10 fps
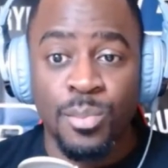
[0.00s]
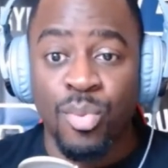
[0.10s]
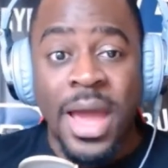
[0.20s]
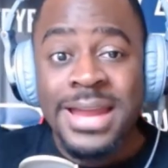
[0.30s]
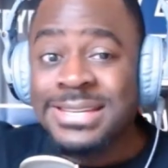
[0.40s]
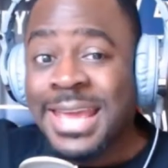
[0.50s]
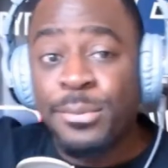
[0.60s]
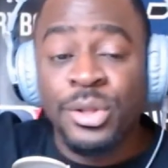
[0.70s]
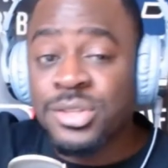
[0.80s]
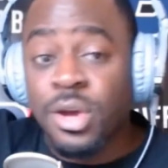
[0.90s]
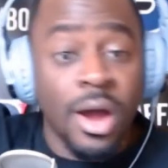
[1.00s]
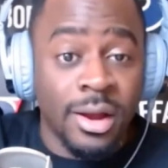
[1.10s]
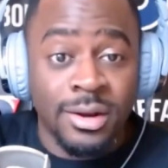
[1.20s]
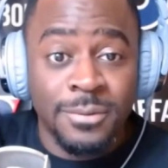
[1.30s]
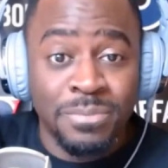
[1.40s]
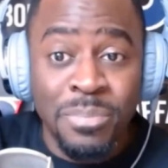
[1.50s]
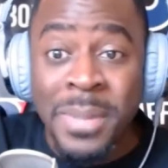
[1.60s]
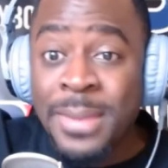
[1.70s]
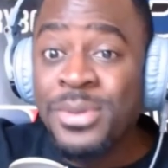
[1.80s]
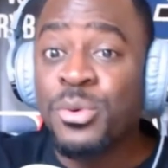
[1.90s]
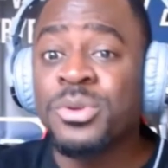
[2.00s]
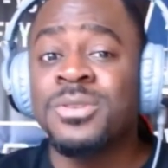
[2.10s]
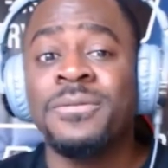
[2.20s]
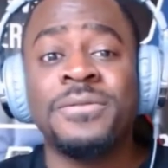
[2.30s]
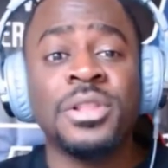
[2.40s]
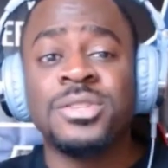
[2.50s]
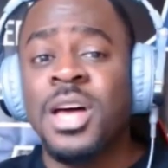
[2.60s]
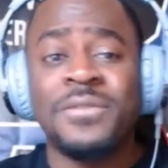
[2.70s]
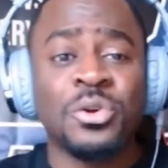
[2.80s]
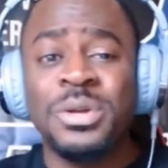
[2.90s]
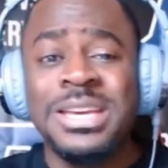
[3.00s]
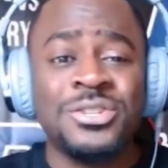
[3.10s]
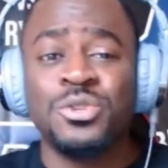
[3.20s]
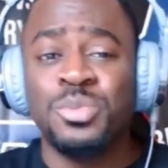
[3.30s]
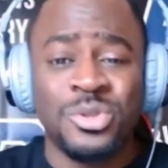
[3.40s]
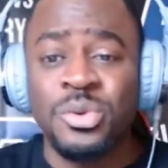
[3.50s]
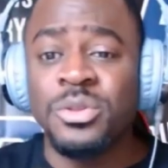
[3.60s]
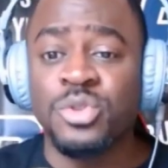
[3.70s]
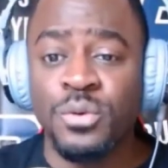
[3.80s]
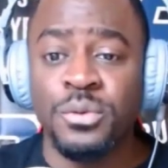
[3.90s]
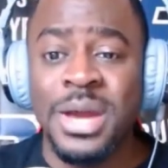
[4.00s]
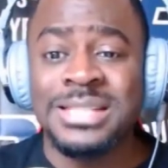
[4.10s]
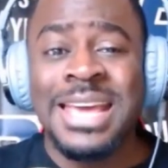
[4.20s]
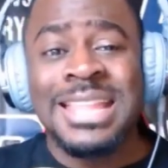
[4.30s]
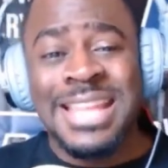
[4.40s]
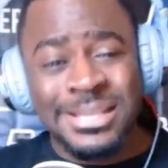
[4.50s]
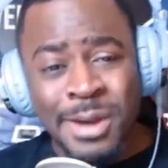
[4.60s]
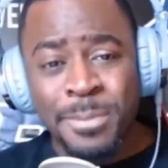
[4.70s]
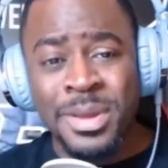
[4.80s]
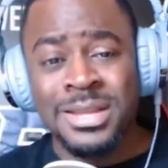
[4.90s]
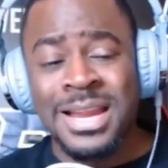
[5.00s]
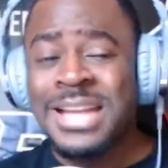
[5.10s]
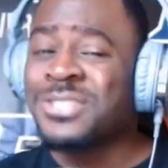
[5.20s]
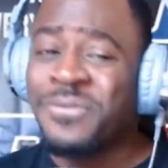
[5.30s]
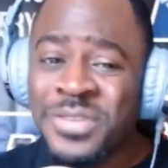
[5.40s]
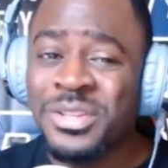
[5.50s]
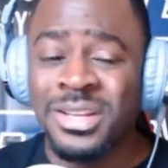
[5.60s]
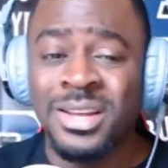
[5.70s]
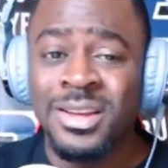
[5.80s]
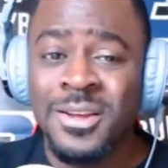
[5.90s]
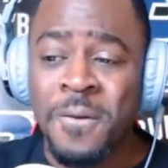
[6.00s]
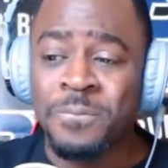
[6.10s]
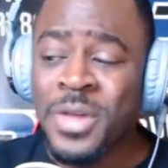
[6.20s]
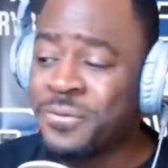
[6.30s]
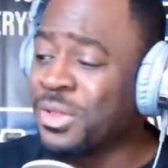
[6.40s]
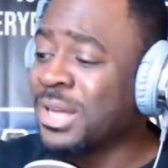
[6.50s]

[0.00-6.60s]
Brian Daboll is gone. Maybe there were some philosophical issues between the two of you guys. That's my opinion. I just feel it. I feel